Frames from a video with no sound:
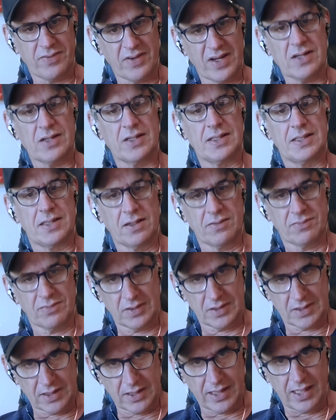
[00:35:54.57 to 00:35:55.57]
very
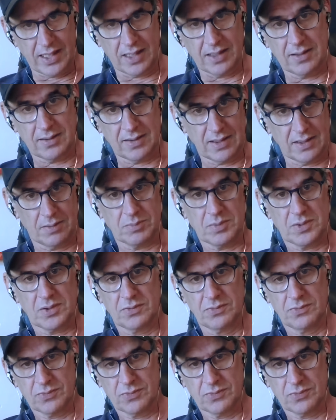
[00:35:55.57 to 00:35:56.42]
different than LLMs